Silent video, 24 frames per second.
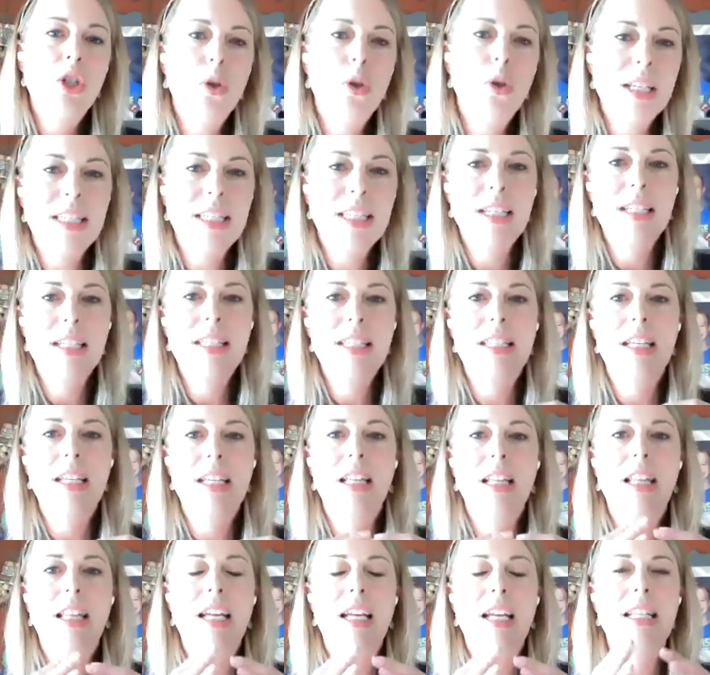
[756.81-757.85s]
choices
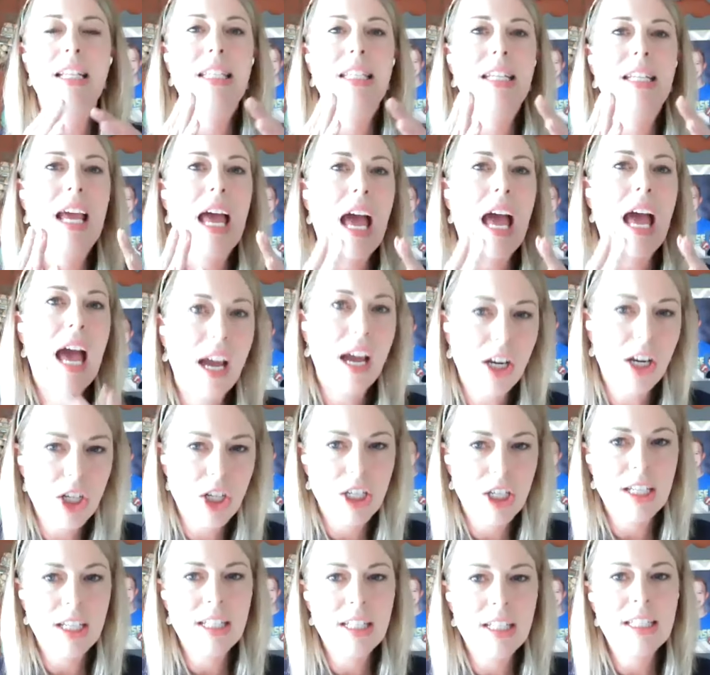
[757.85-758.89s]
led to
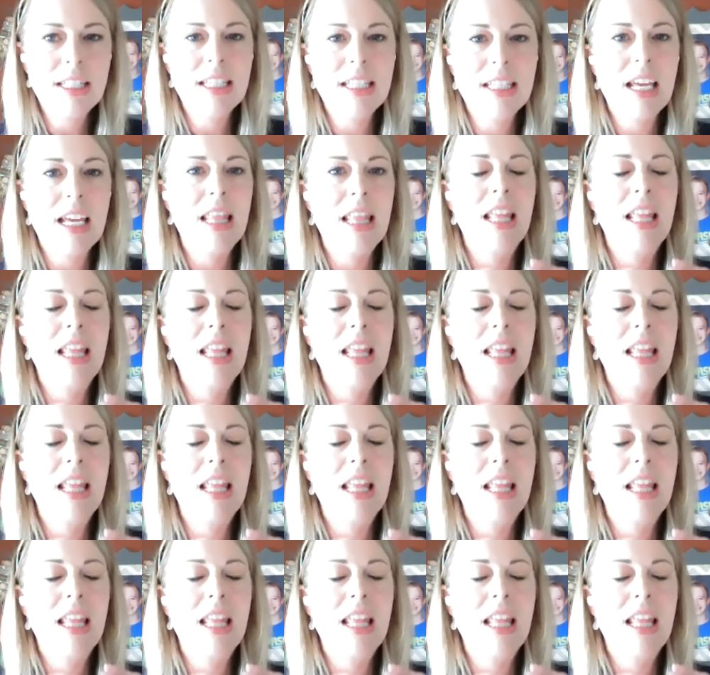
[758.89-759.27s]
actions,